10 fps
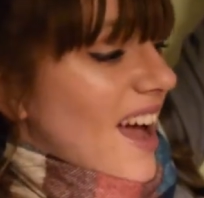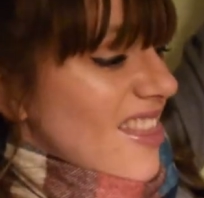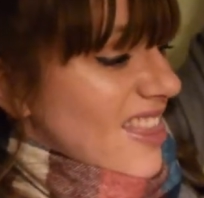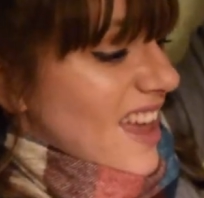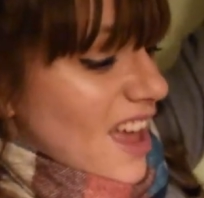
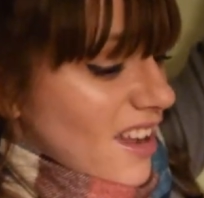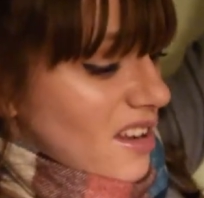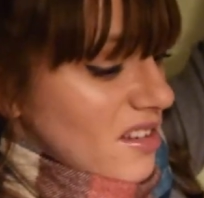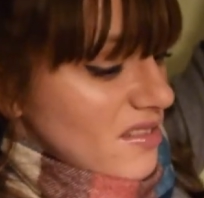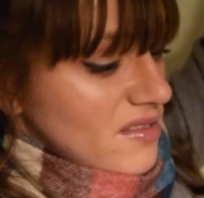and
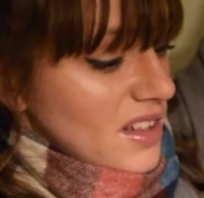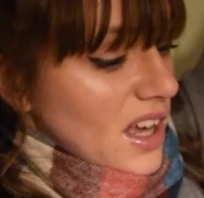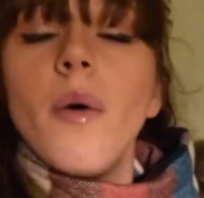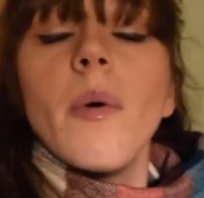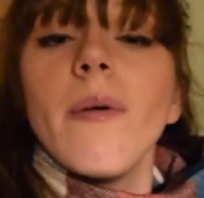then
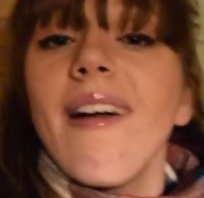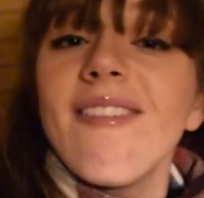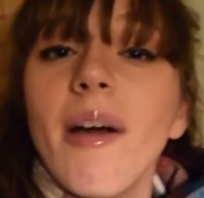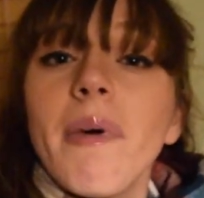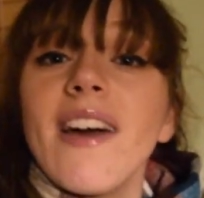we went
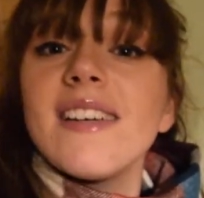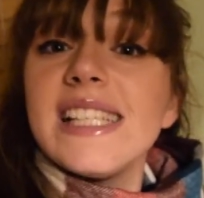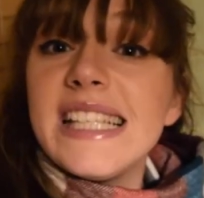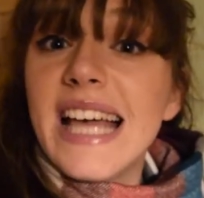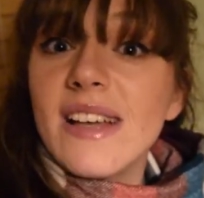round my
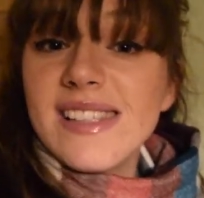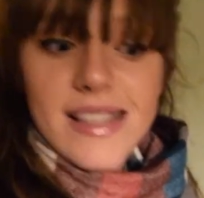auntie's house,